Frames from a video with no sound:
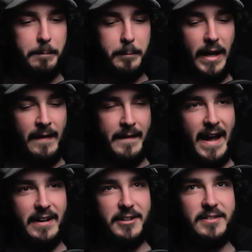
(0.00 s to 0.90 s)
You know, and
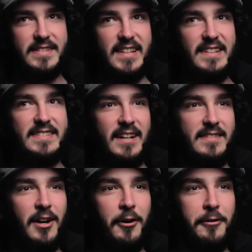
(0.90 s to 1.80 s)
that sets a
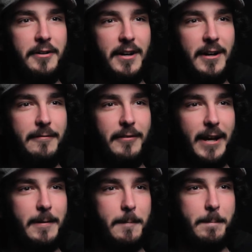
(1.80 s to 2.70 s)
tone of
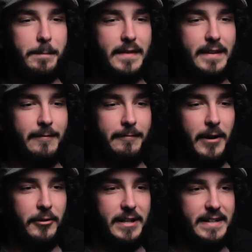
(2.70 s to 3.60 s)
like
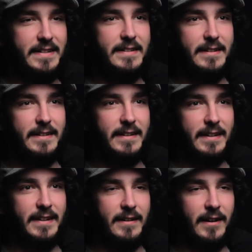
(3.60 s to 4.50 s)
very
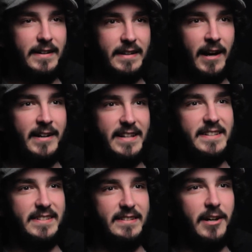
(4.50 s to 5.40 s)

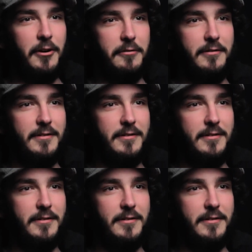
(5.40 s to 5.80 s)
uneasy tone.